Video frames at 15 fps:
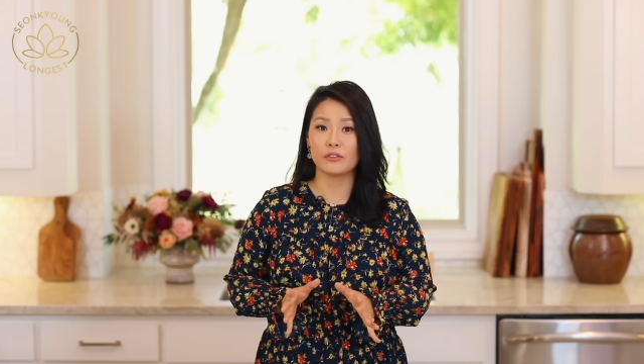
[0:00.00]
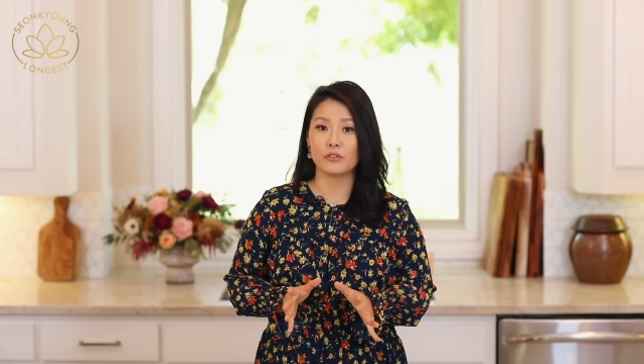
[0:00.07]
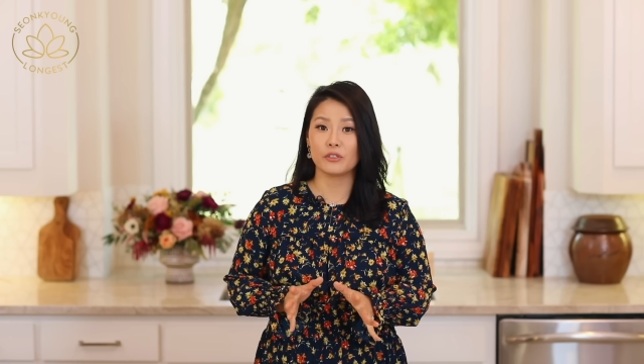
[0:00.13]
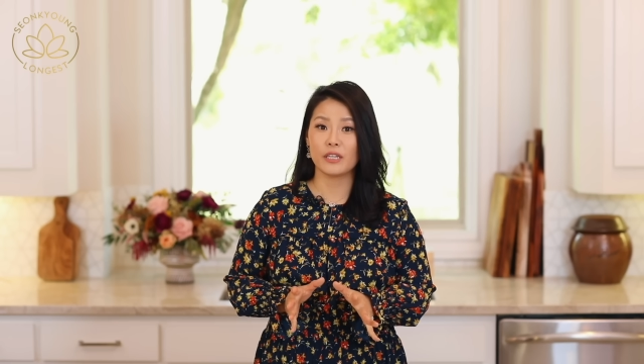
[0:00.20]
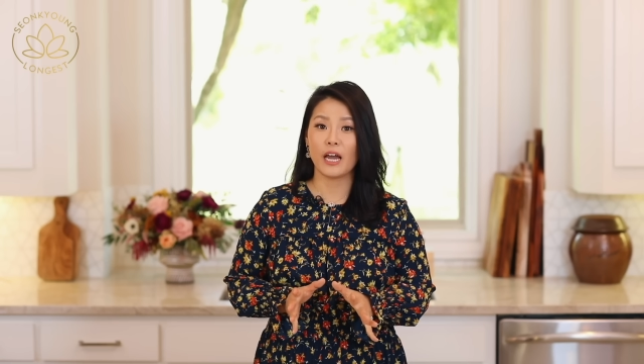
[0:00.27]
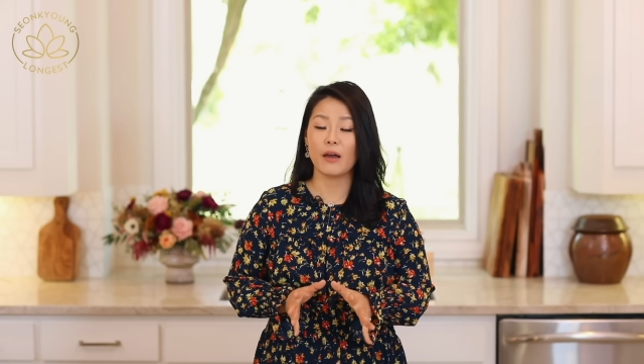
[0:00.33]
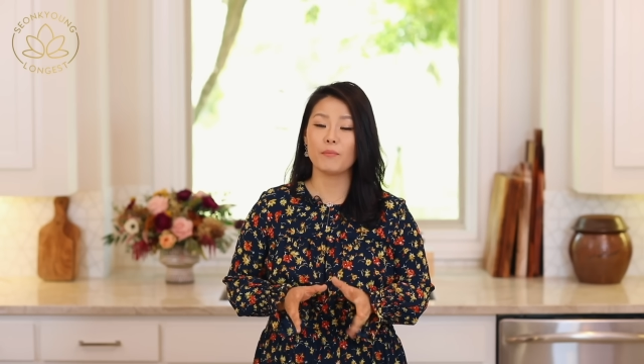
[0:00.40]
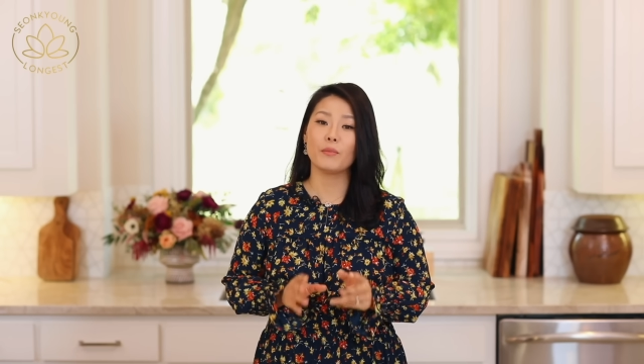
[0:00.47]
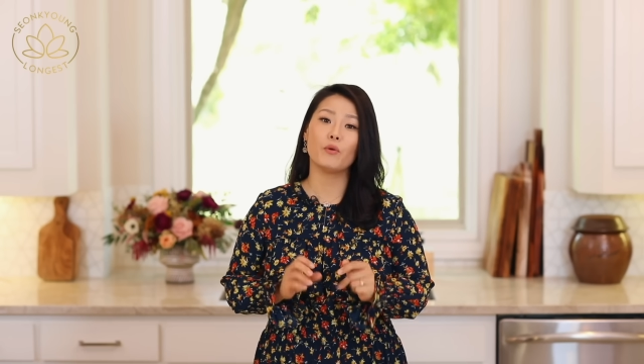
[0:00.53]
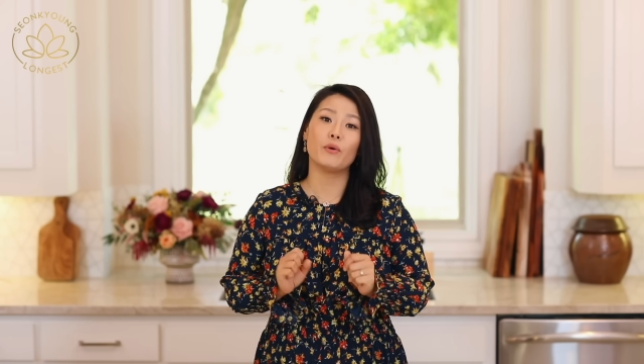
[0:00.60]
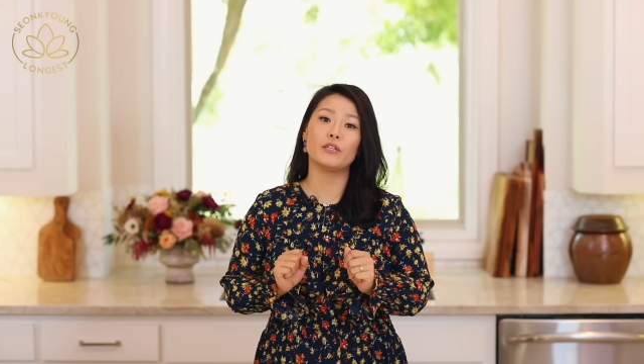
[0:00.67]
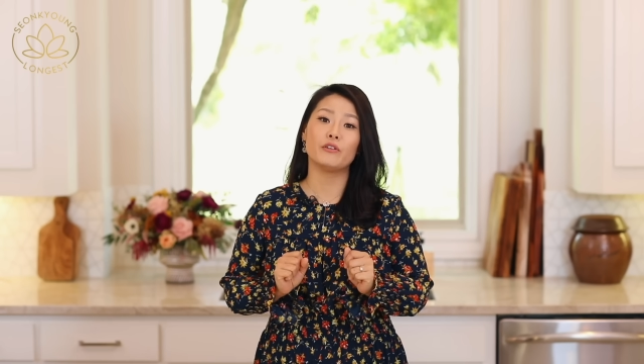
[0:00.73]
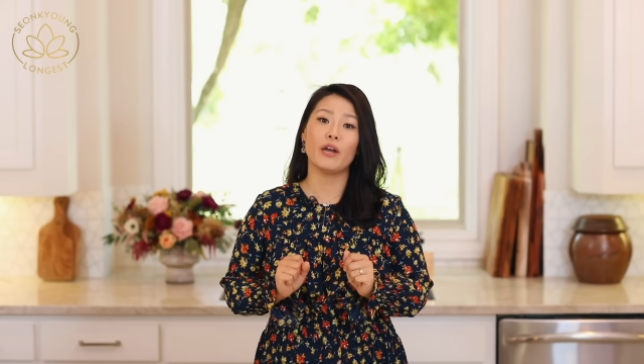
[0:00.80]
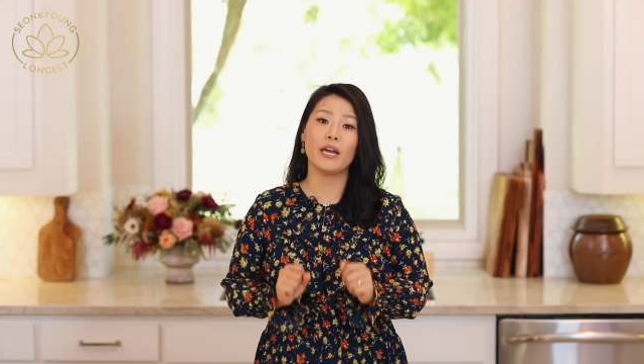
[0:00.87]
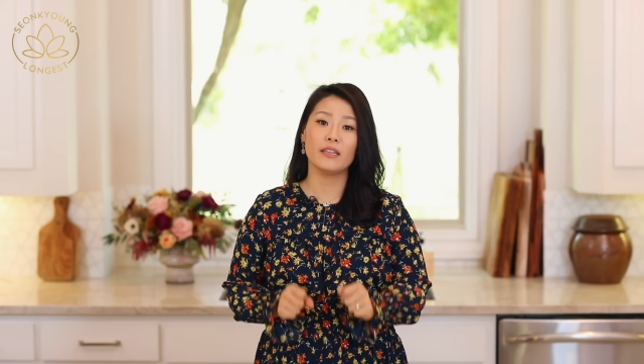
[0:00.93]
and do that. But
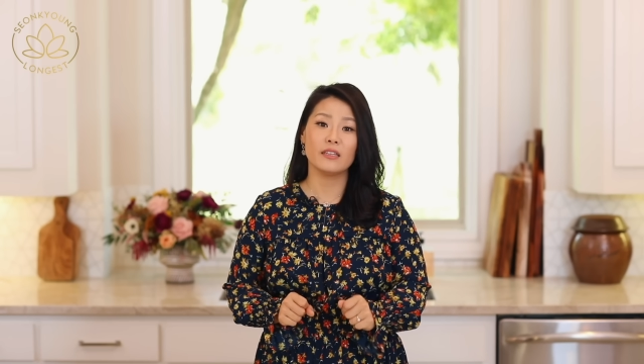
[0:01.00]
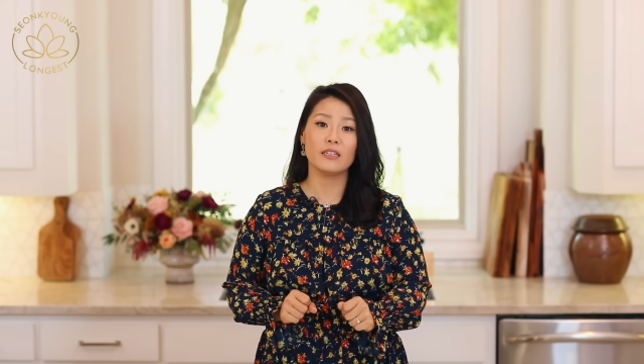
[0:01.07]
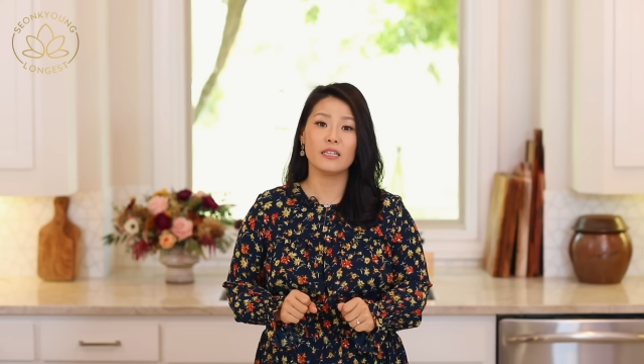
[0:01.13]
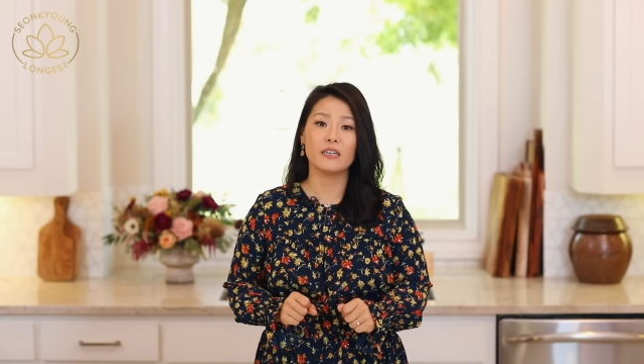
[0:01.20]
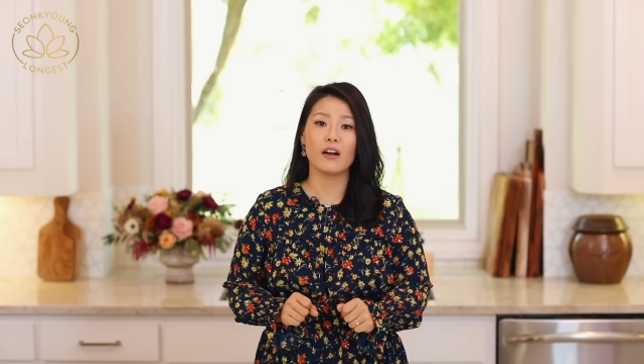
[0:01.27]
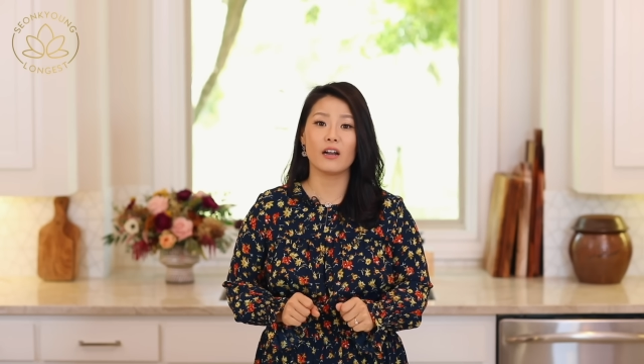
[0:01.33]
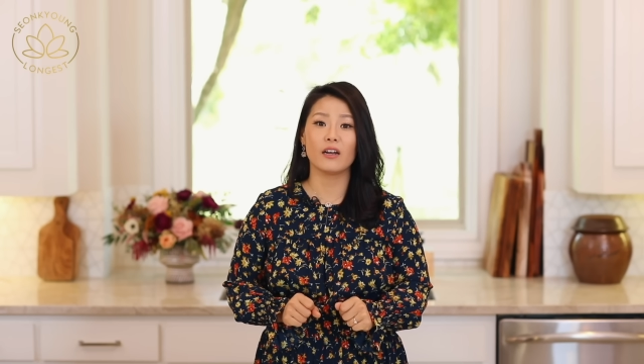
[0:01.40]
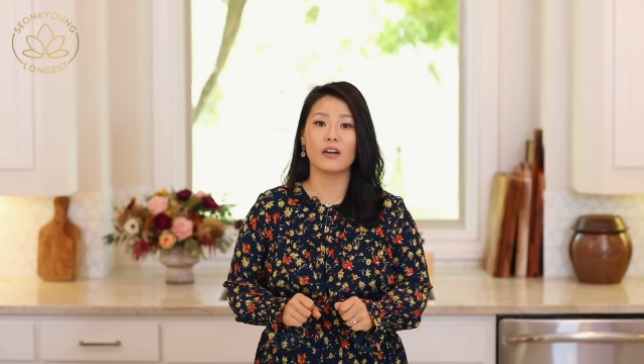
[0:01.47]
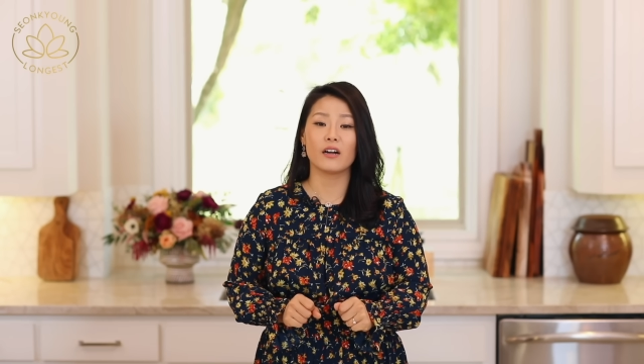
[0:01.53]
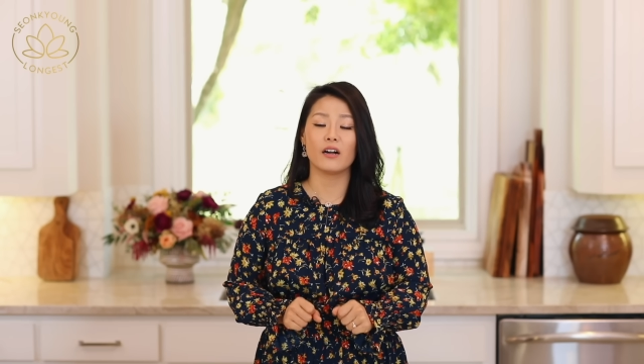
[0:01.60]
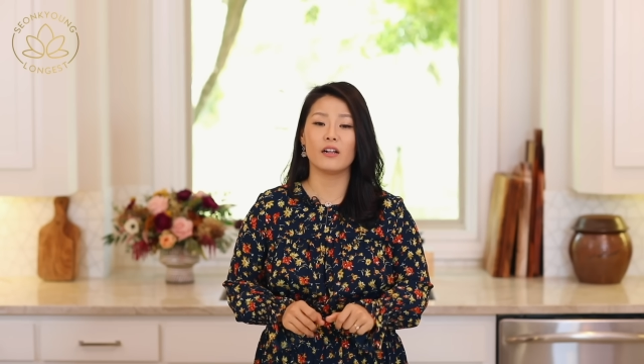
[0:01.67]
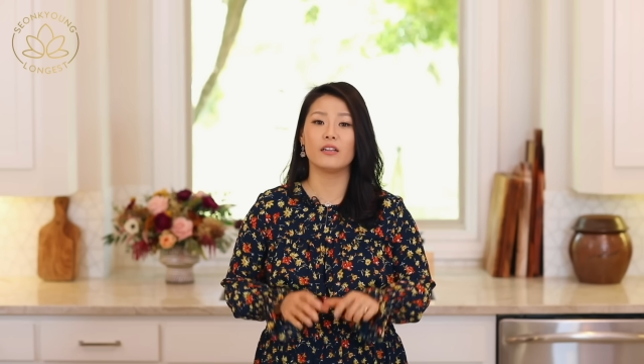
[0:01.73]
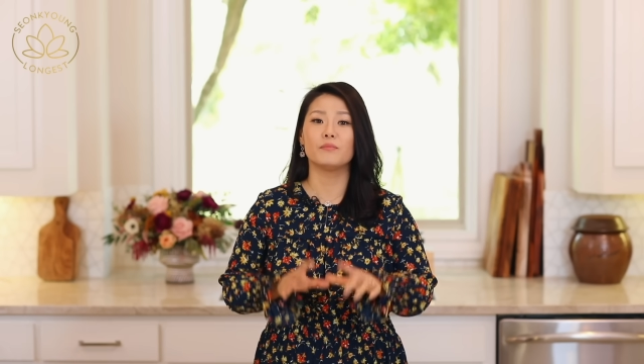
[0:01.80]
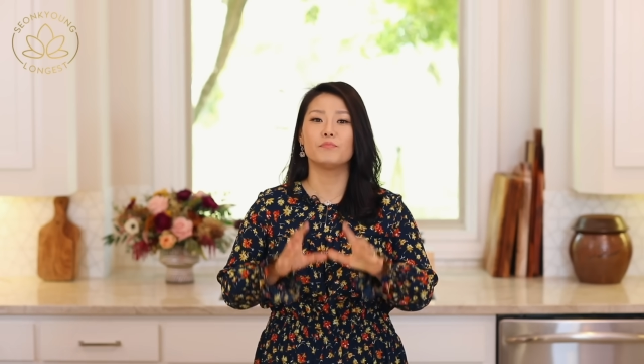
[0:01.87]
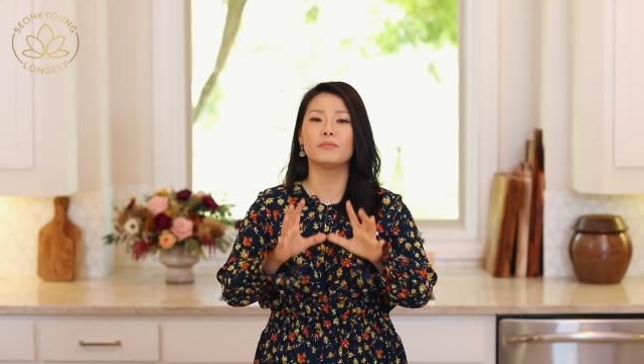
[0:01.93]
when you're handling
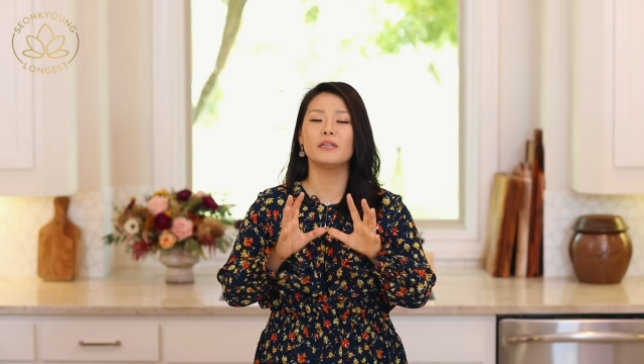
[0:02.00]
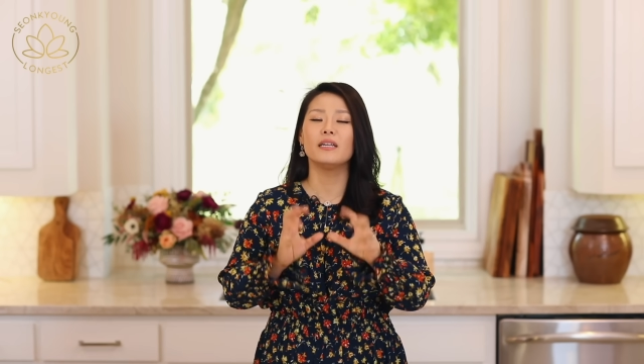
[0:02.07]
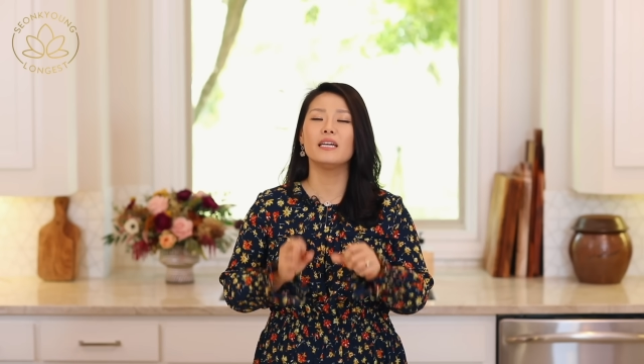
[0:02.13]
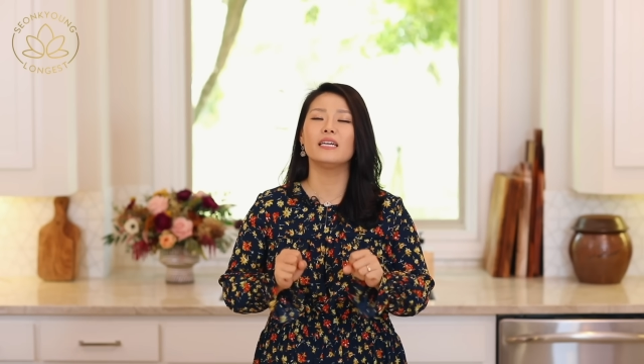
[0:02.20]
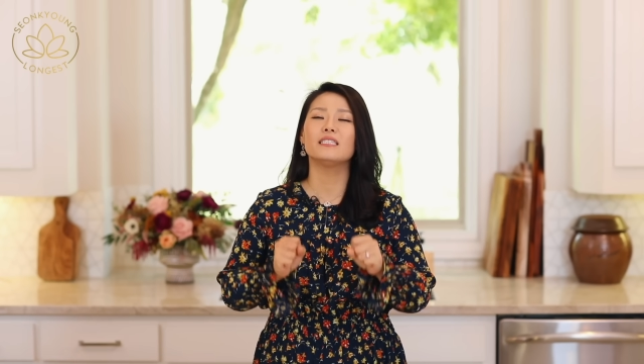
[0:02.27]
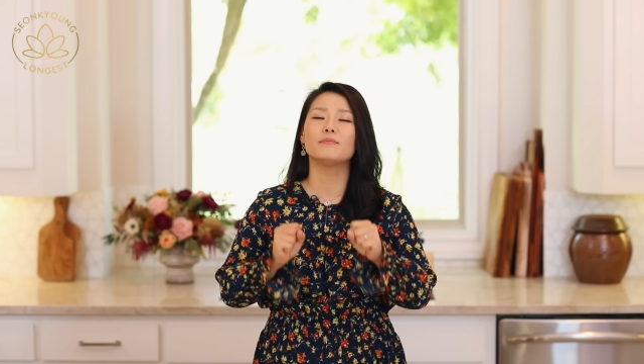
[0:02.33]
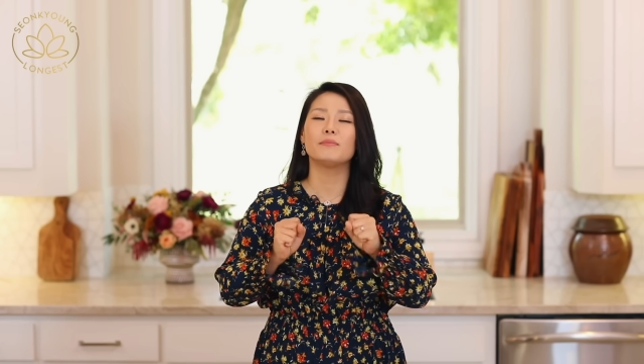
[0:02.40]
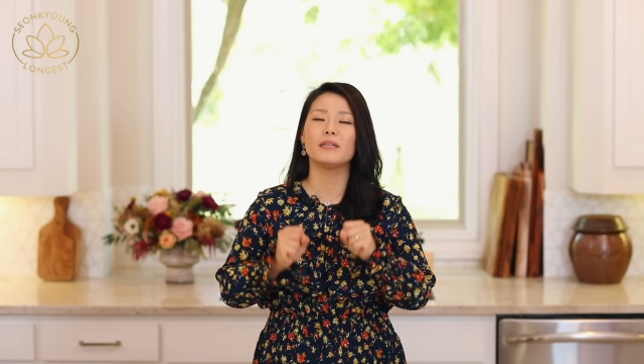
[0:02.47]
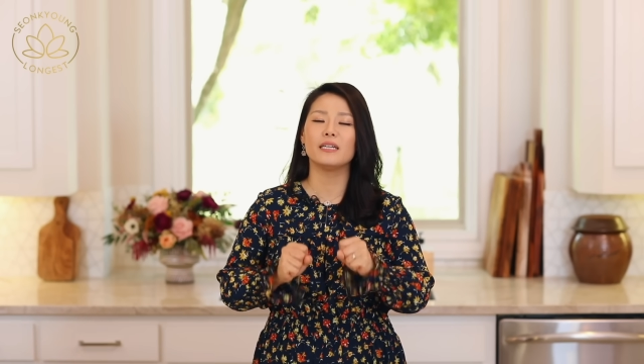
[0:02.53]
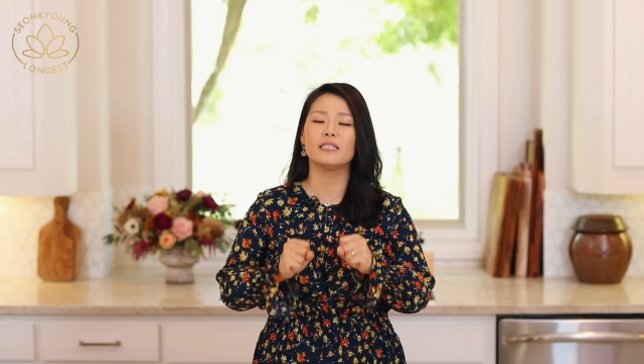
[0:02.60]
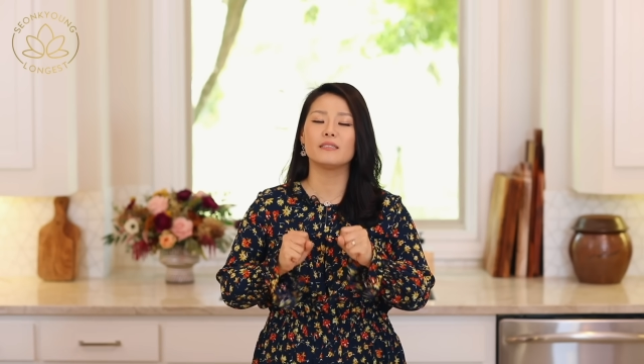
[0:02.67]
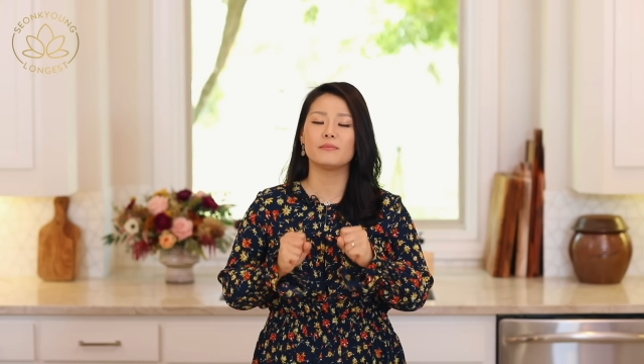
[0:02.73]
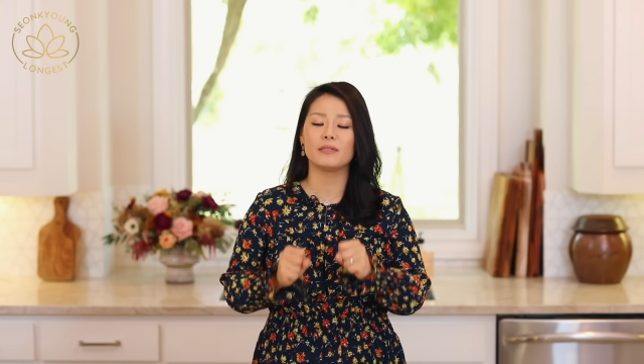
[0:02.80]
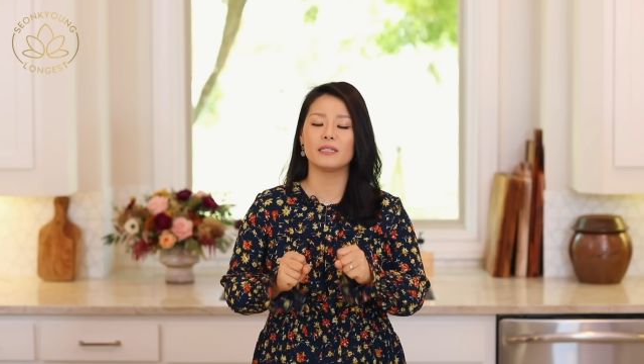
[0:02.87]
galangal, please, please,